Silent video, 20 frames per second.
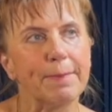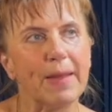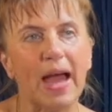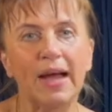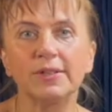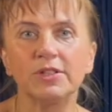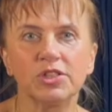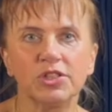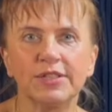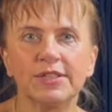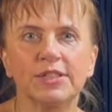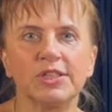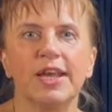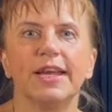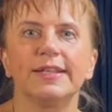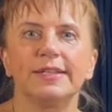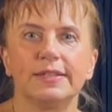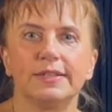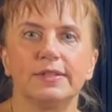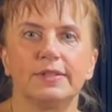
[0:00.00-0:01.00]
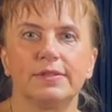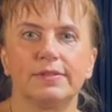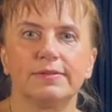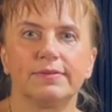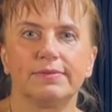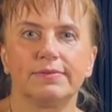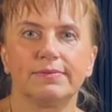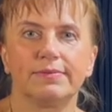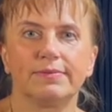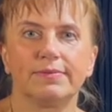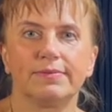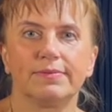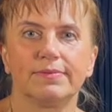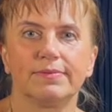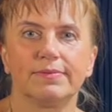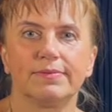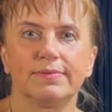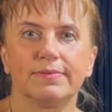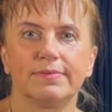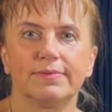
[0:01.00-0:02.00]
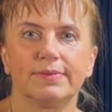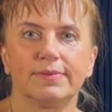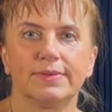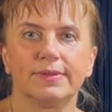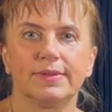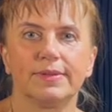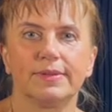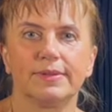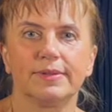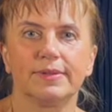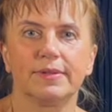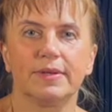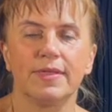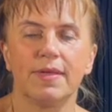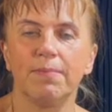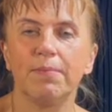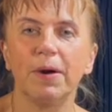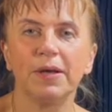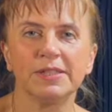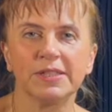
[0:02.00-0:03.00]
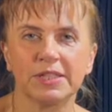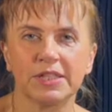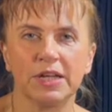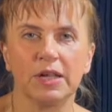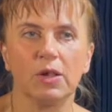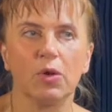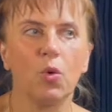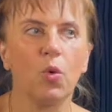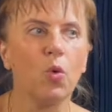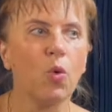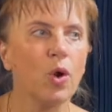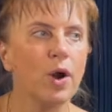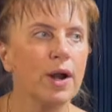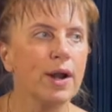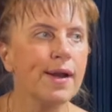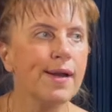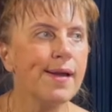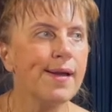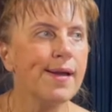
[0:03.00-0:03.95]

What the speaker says: understand the pastel, or